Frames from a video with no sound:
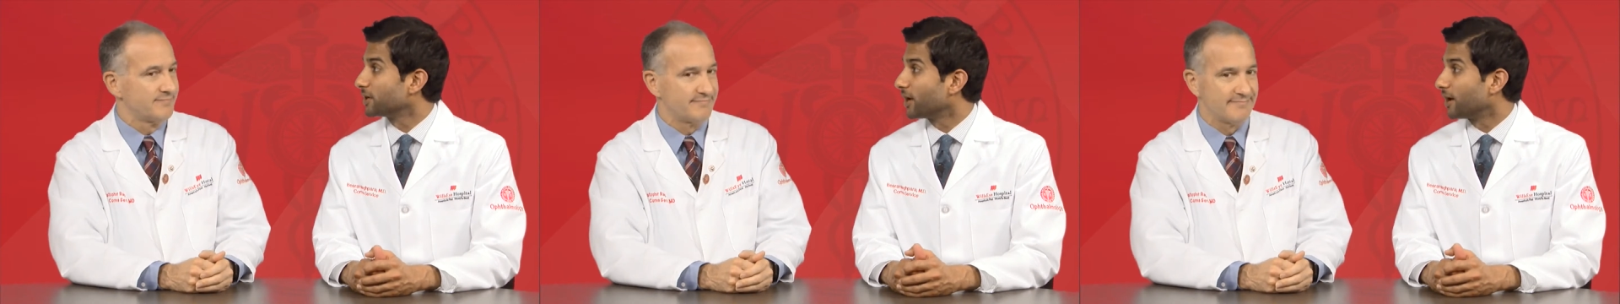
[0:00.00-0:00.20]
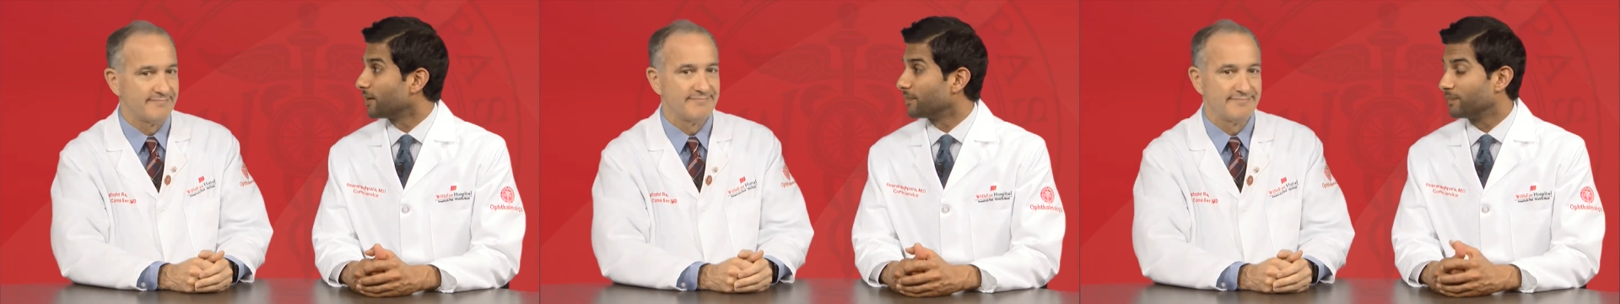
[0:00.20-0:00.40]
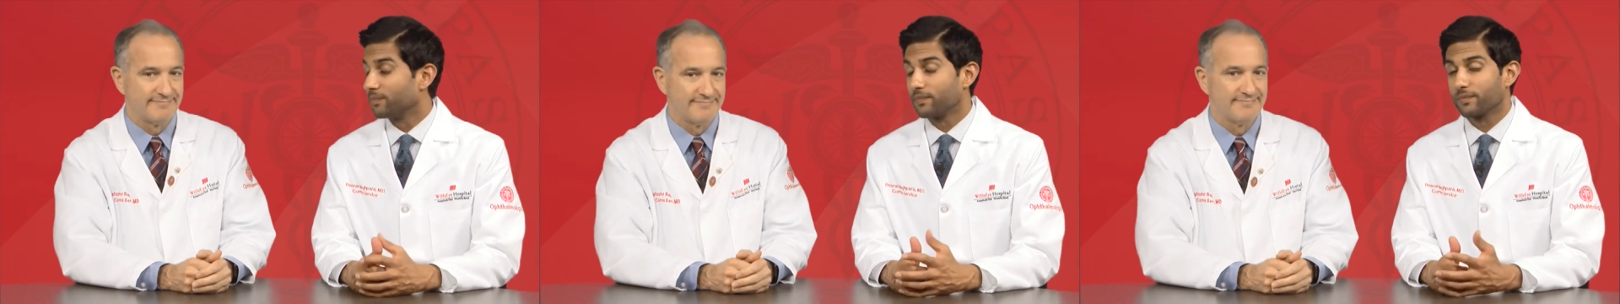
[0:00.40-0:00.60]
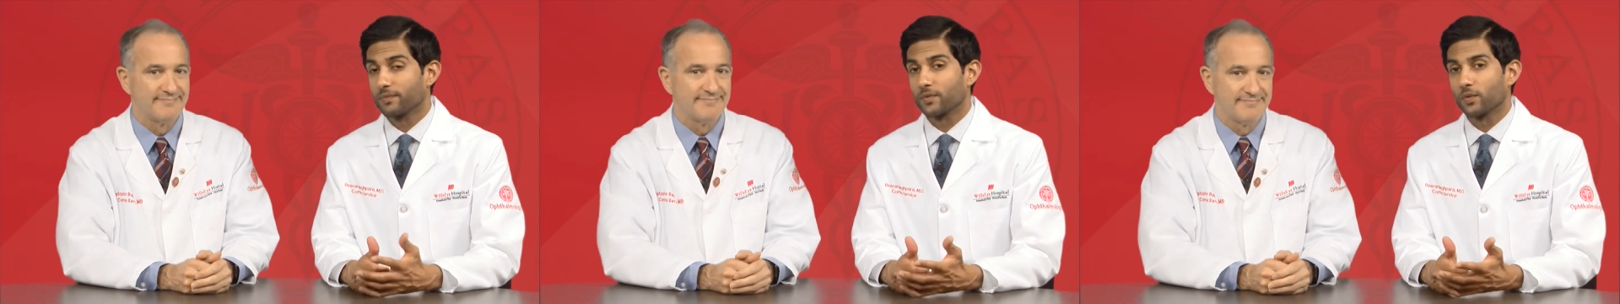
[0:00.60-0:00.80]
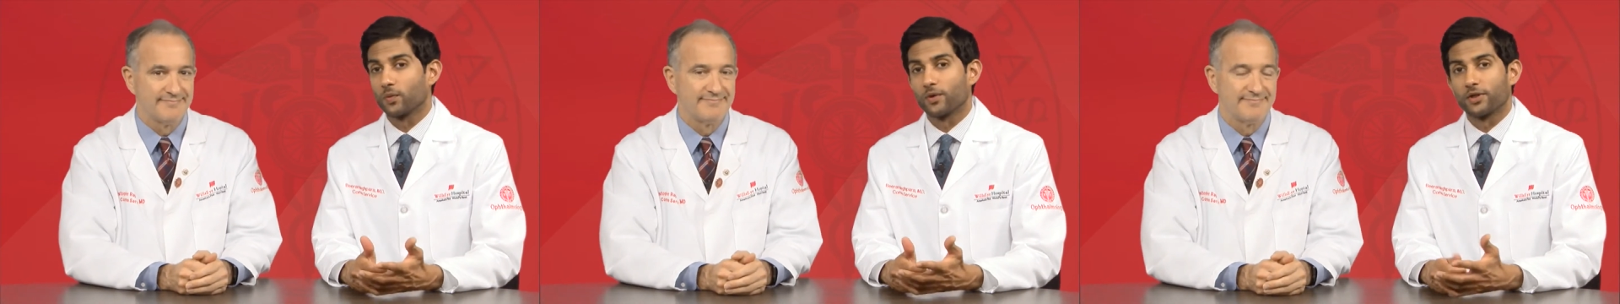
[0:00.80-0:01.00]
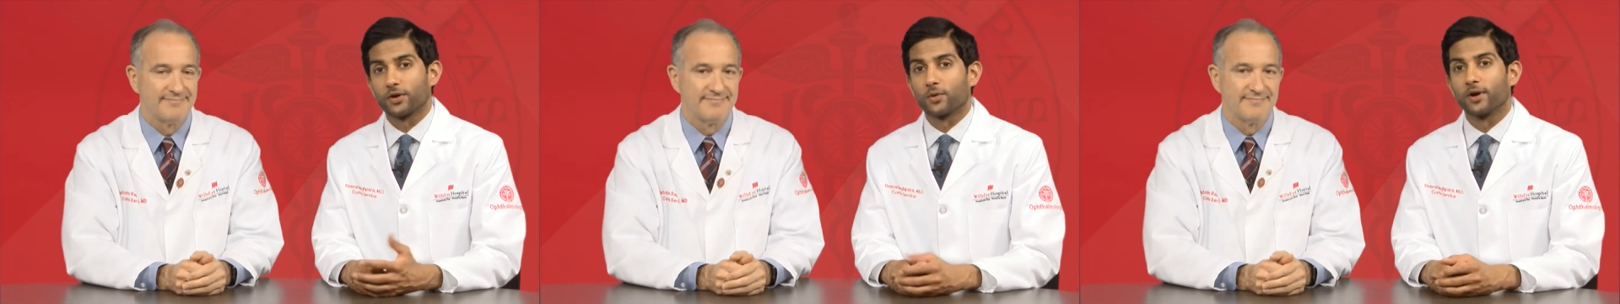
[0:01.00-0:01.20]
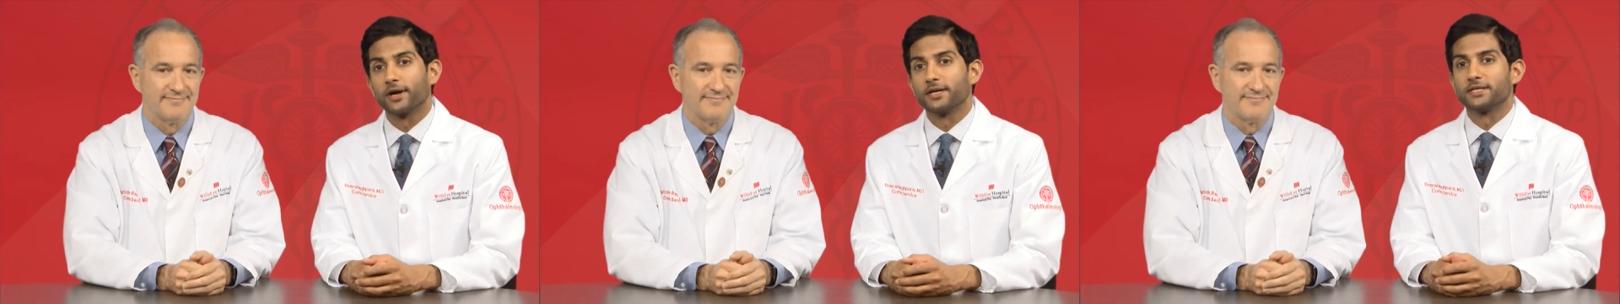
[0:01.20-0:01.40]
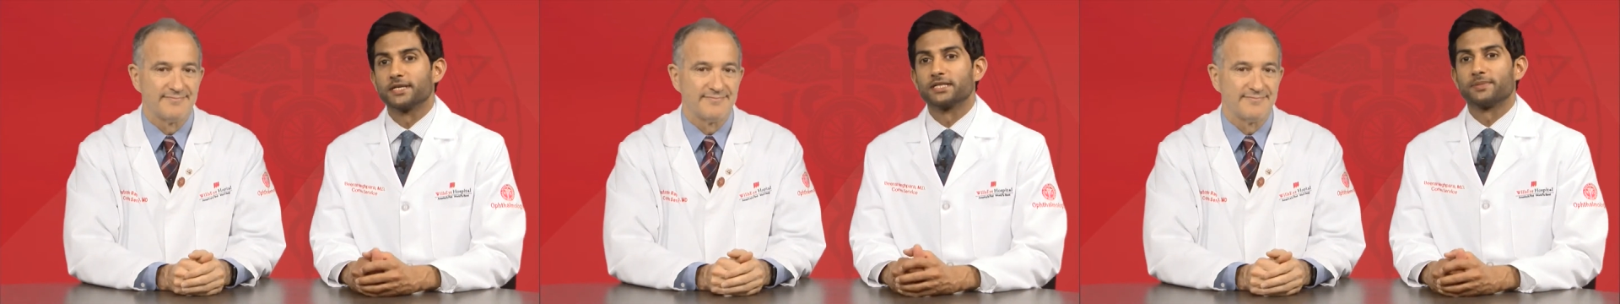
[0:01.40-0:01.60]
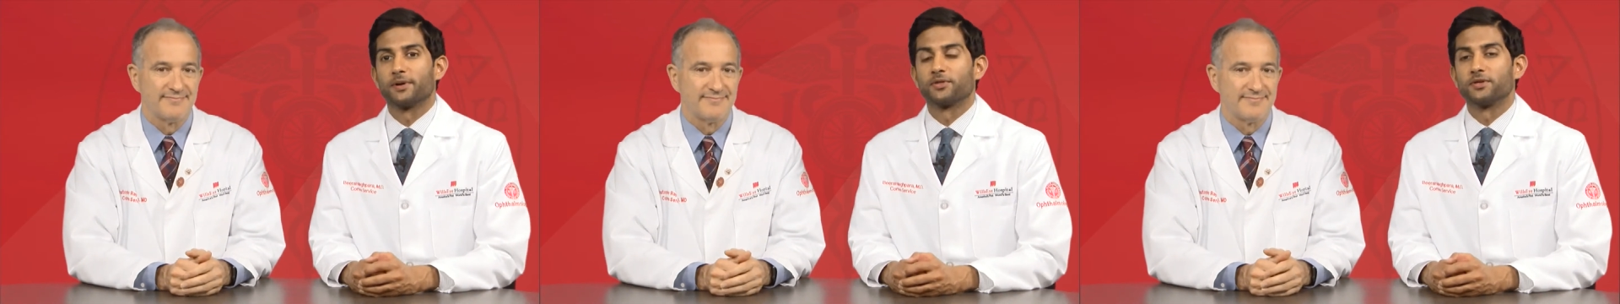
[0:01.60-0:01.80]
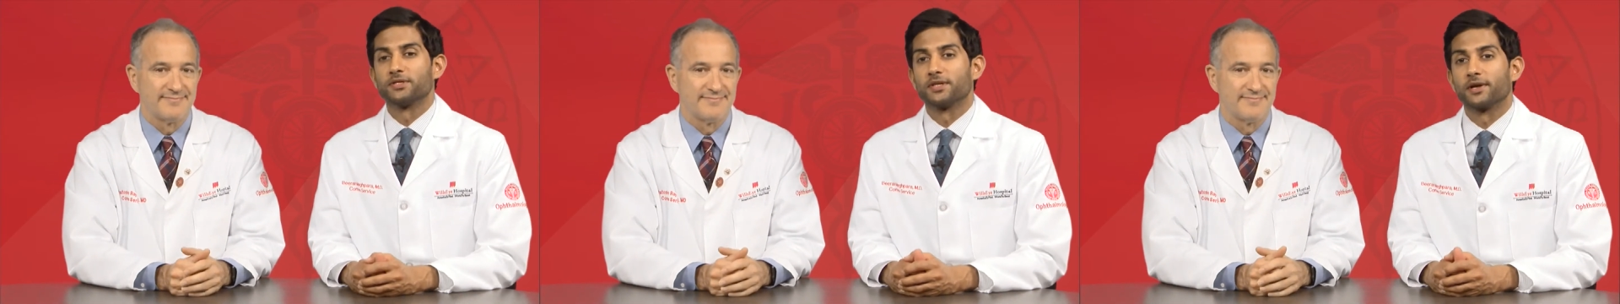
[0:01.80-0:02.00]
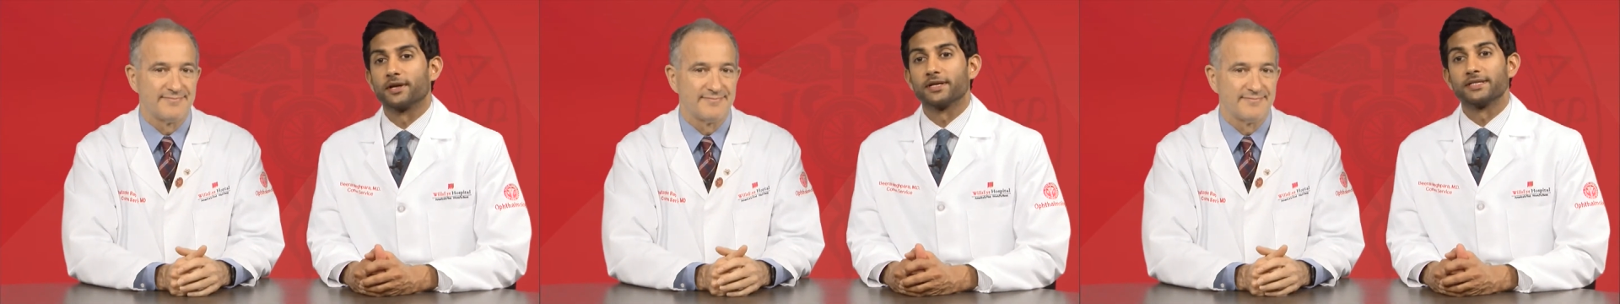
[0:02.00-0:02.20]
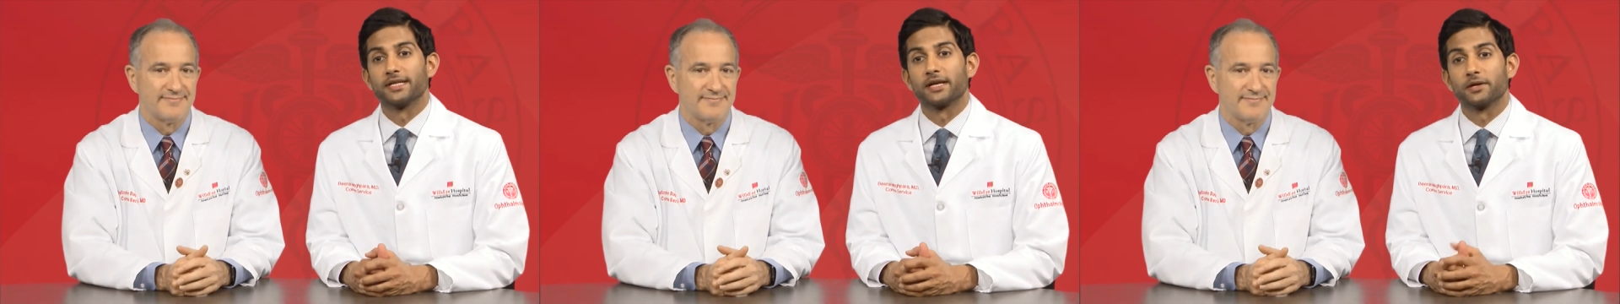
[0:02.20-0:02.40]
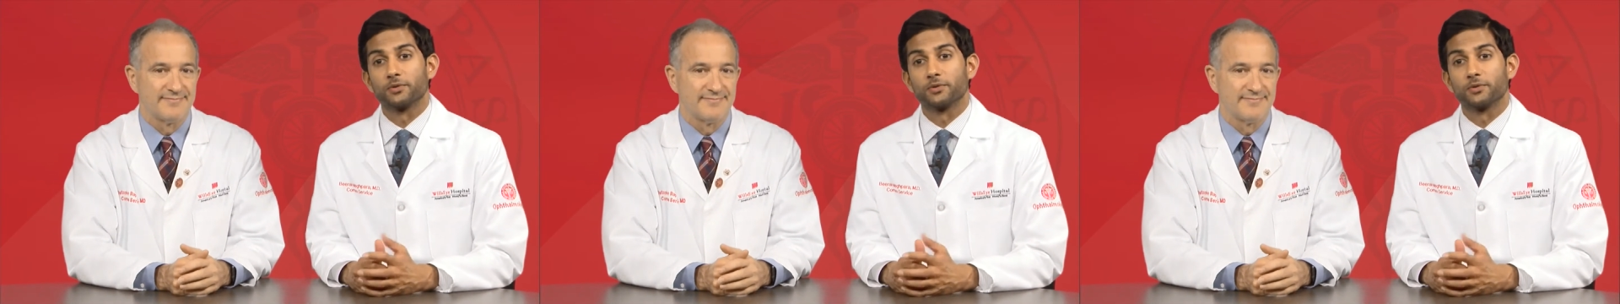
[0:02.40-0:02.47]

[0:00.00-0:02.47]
Speaker 1: Um, one of the greatest things about this study is that it